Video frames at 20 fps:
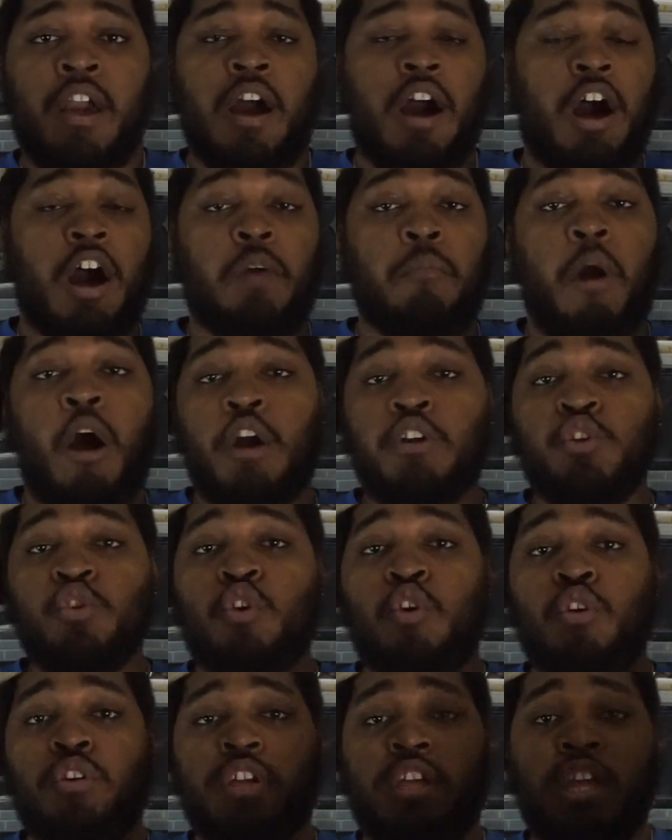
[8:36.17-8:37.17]
Um, are you
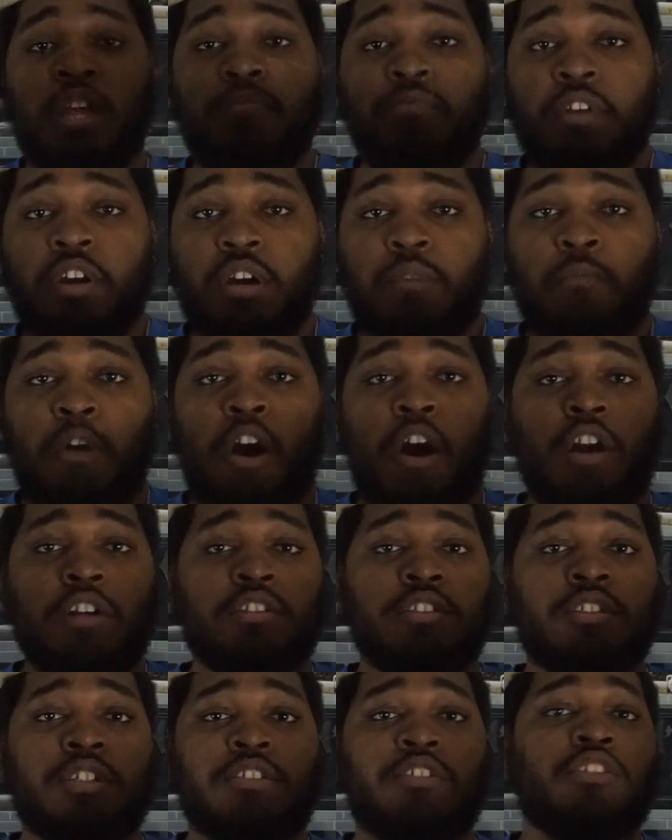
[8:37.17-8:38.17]
going to keep them or are
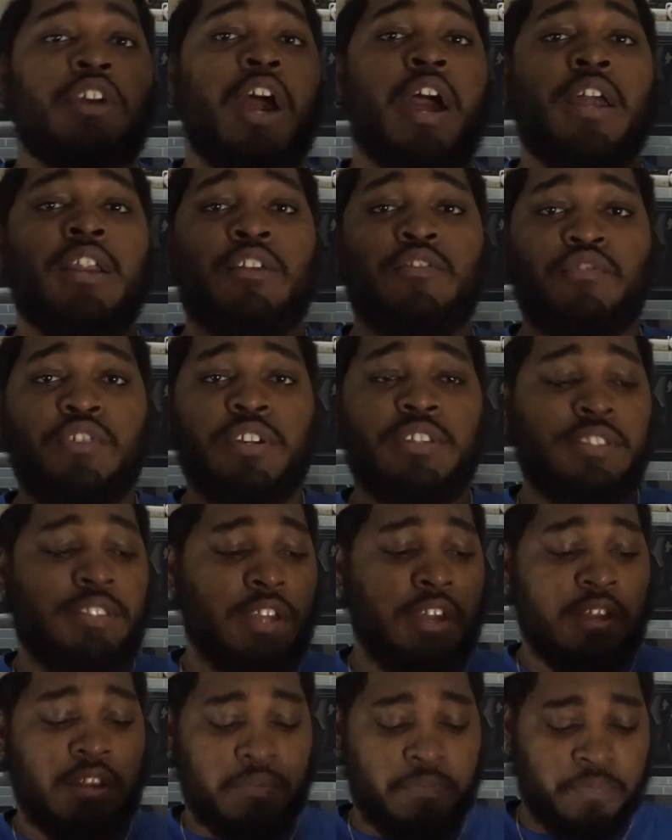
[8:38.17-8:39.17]
you just trying to
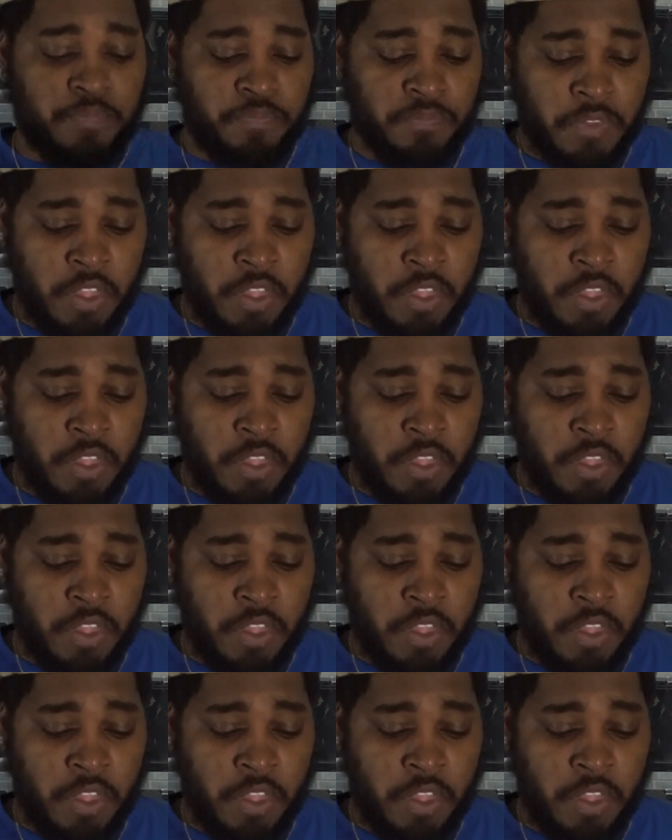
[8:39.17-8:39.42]
resell them?